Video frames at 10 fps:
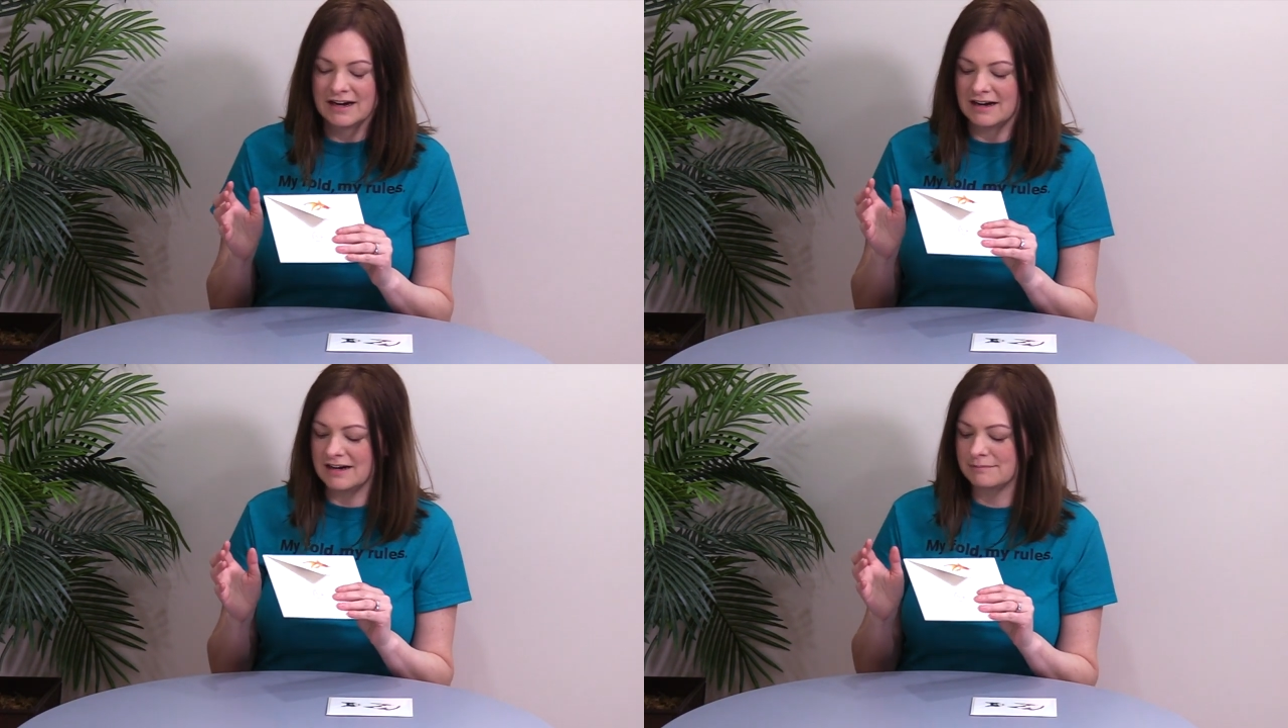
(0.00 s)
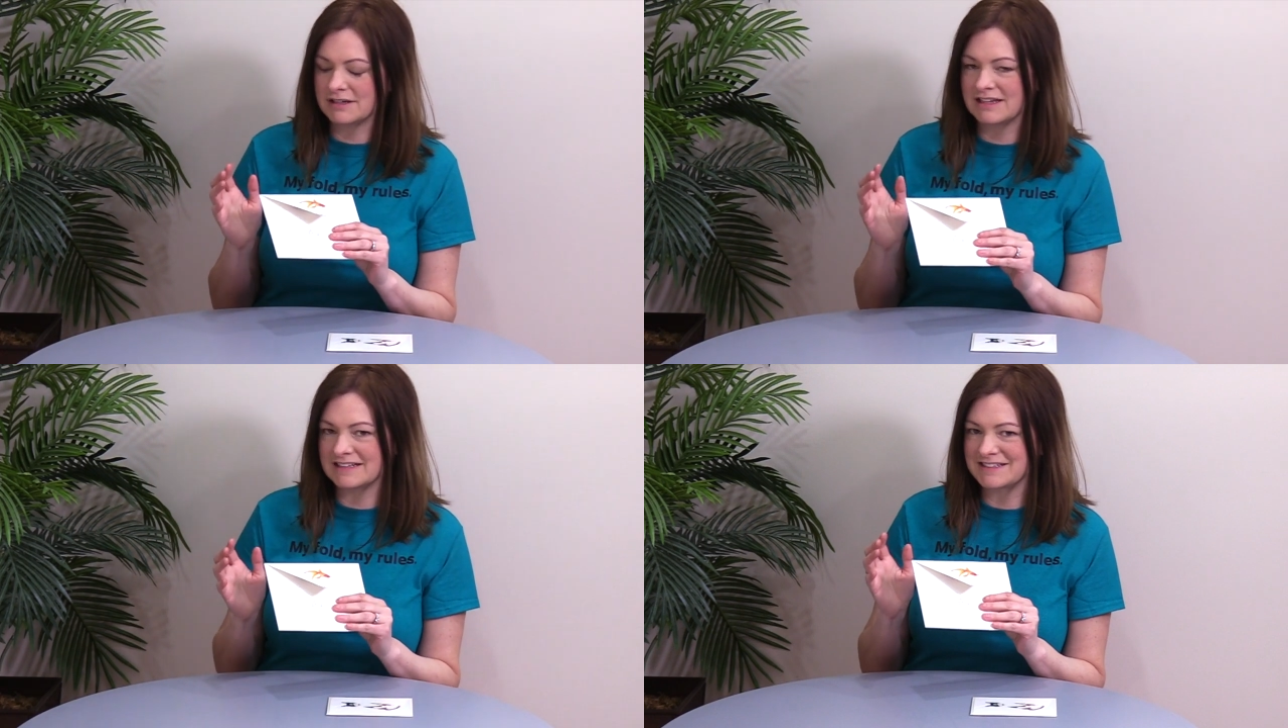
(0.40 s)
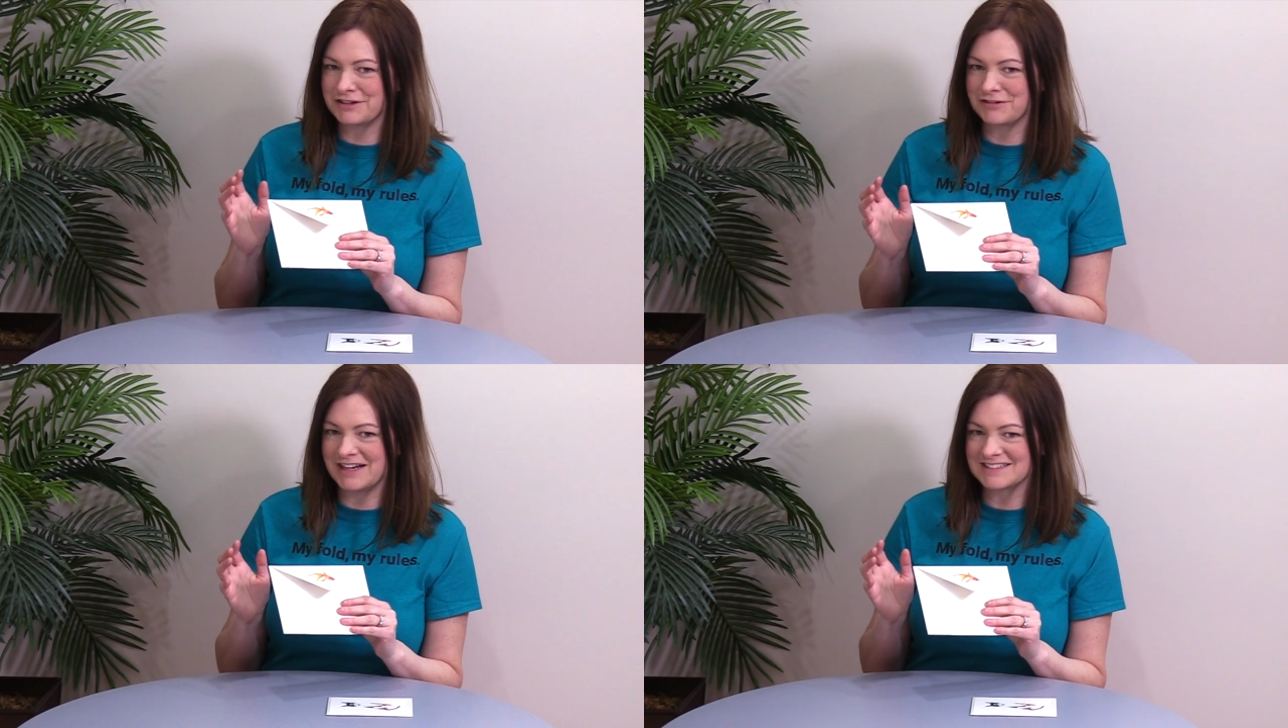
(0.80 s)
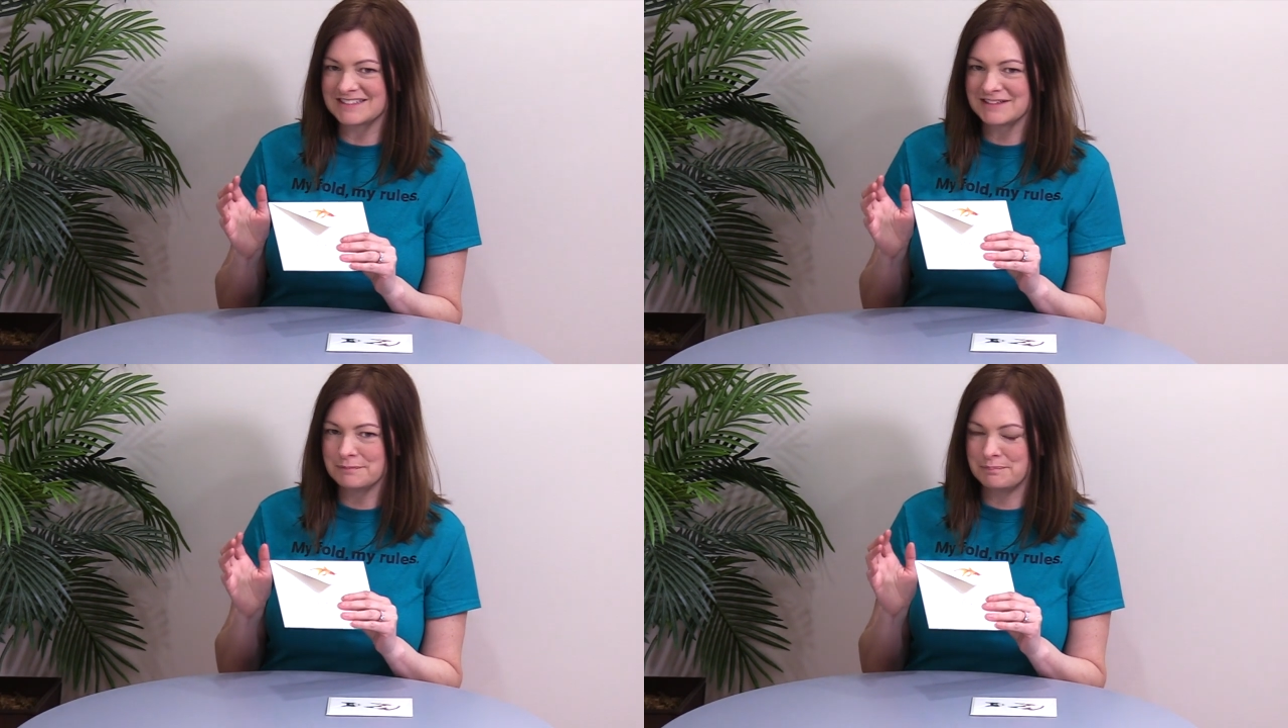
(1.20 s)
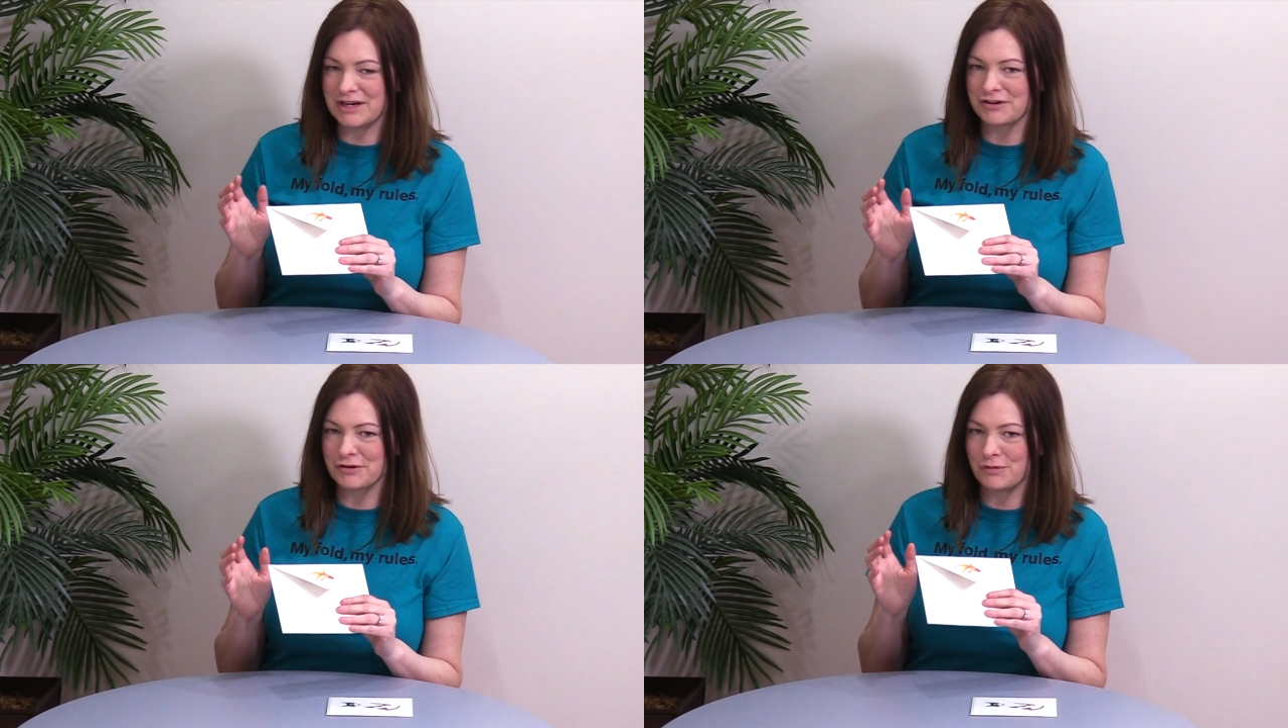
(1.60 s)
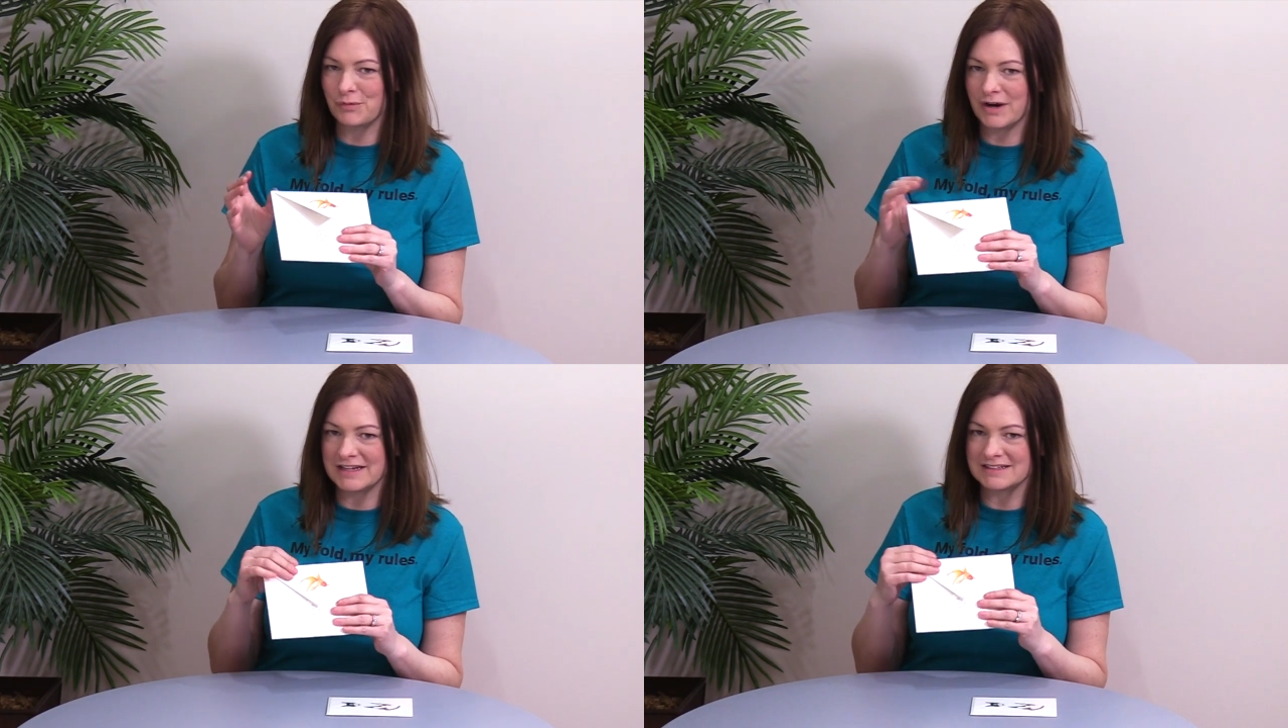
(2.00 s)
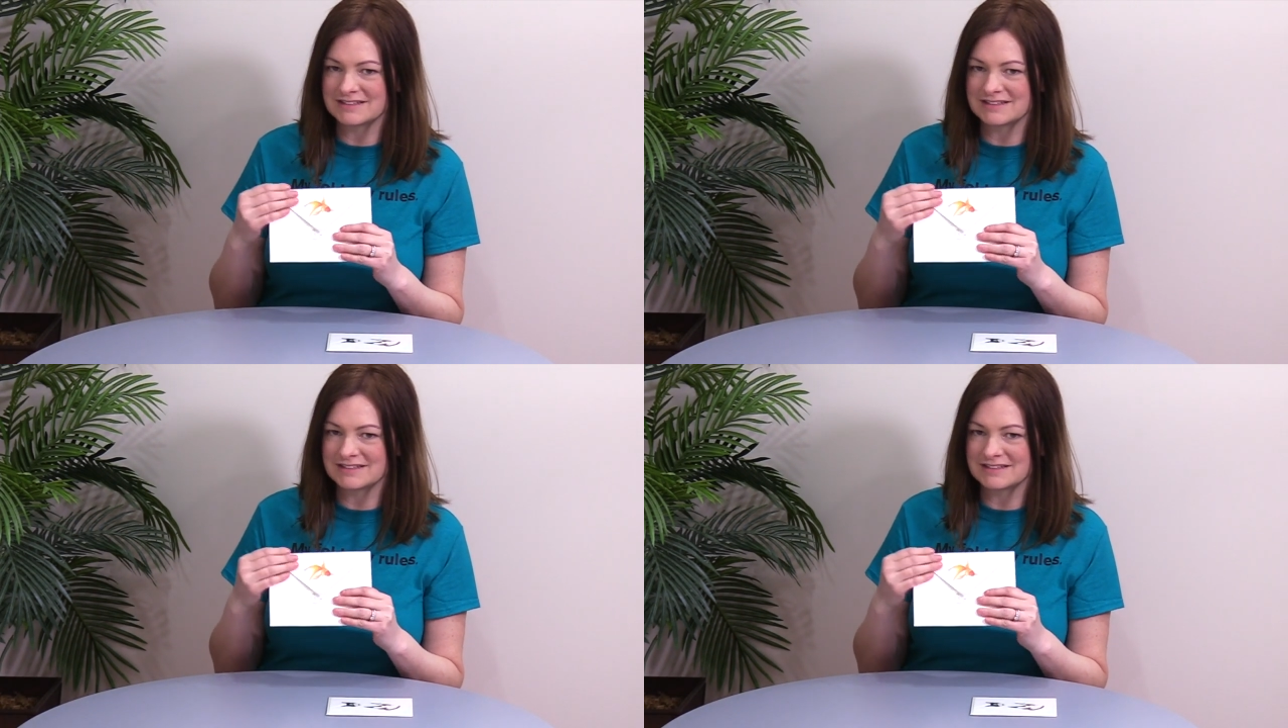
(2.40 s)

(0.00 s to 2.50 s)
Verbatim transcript: um, classic crest Bare White.